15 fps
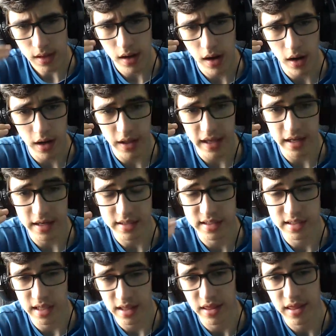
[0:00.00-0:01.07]
it is
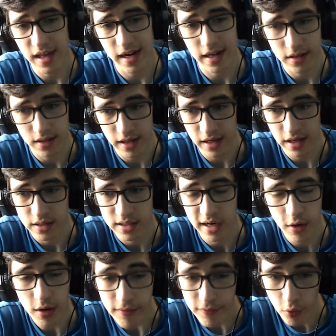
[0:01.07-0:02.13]
synthetically
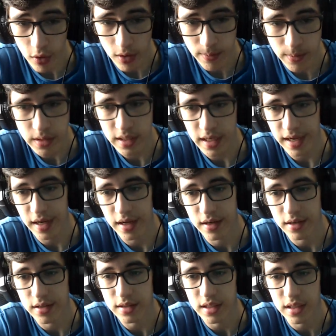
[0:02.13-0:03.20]
terraformed
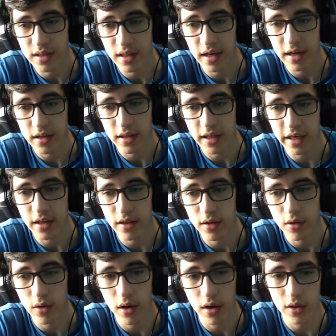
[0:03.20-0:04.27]
and synthetically
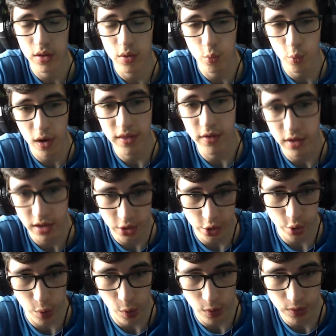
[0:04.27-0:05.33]
weather
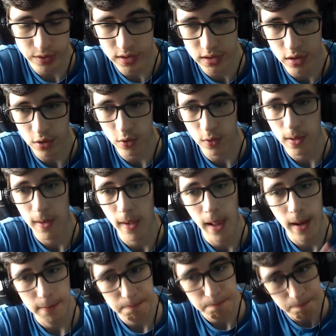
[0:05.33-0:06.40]
controlled. So
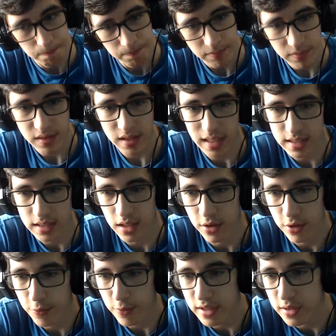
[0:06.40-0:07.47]
that's
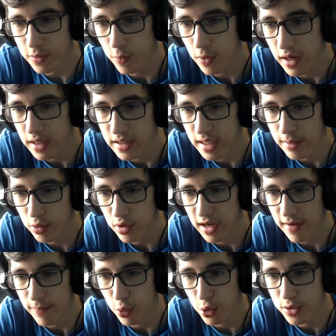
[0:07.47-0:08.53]
another reason why it's able to
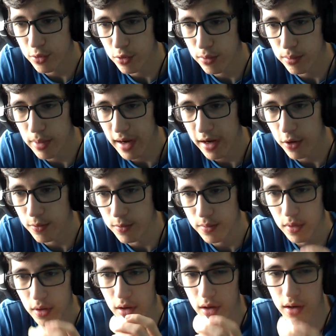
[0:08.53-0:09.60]
have multiple biomes
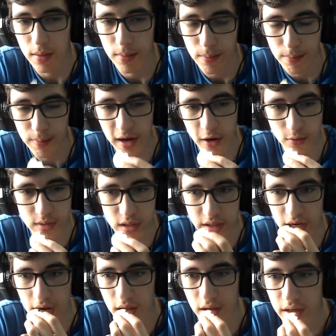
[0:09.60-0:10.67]
on
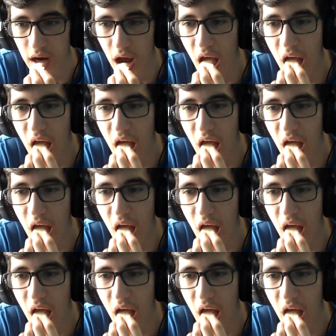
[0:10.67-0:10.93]
the island.